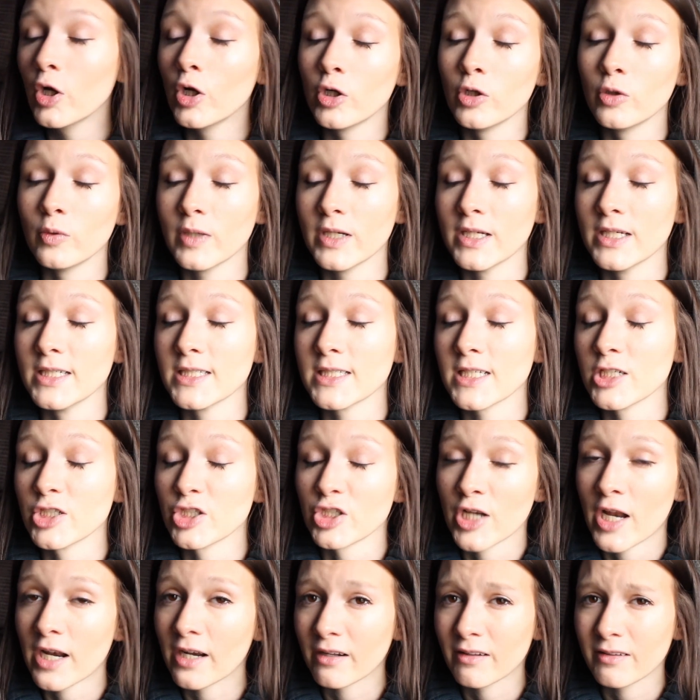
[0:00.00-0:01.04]
who is a
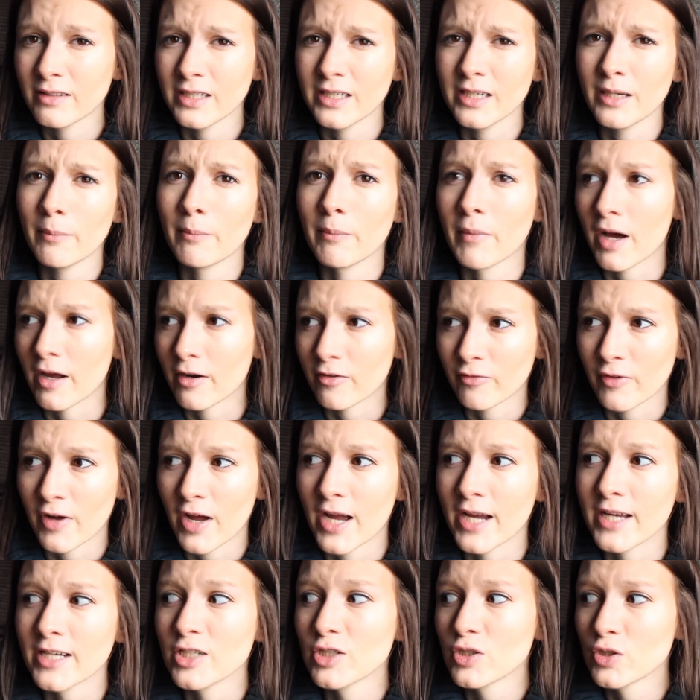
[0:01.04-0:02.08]
genetically
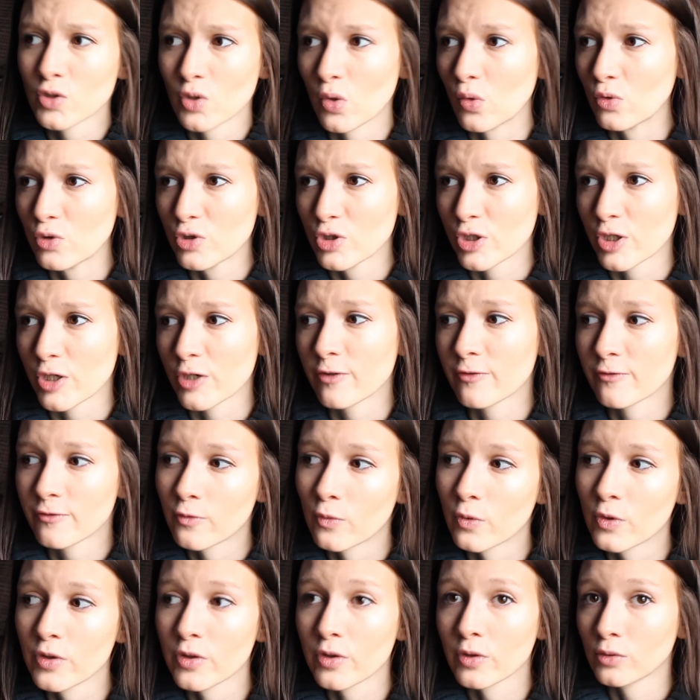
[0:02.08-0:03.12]
modified soldier
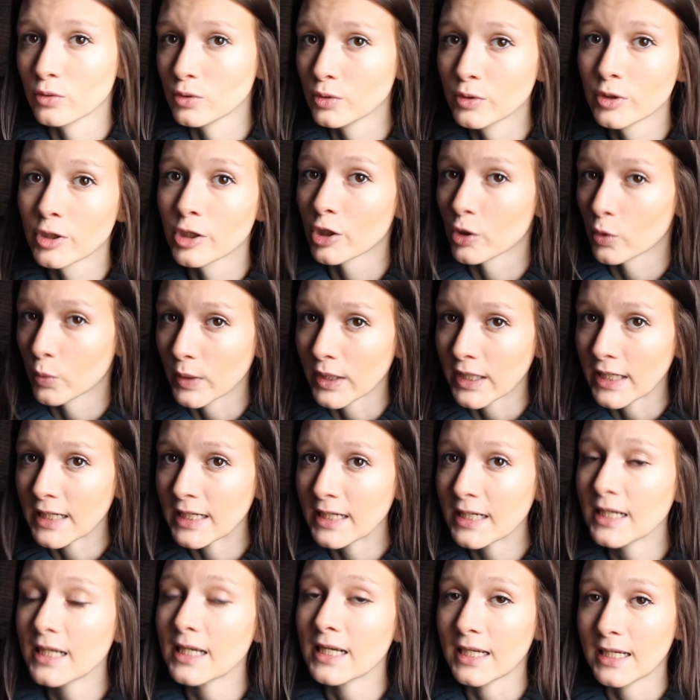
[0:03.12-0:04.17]
for the Lunar
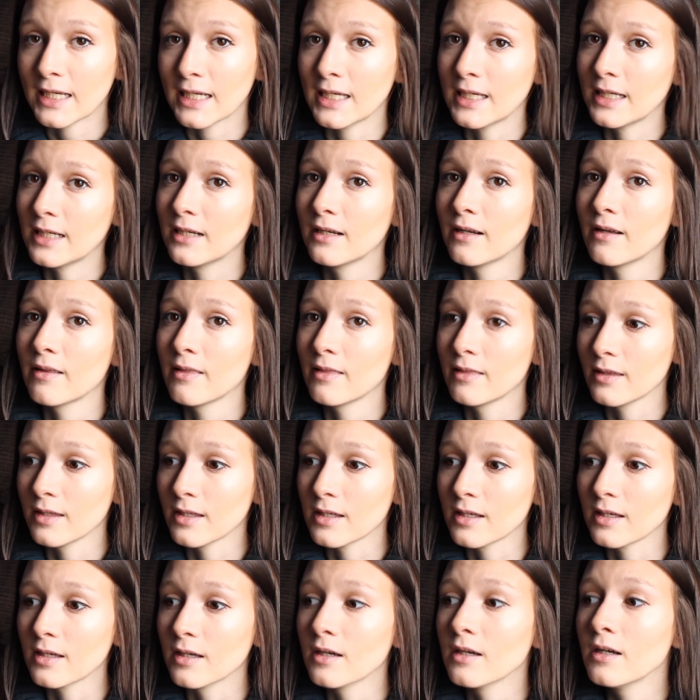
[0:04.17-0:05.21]
Queen in
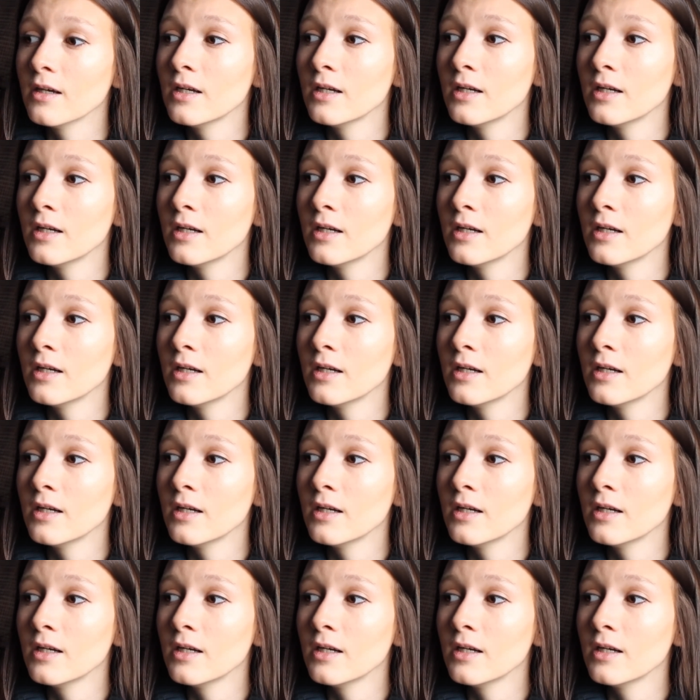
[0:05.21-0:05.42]
the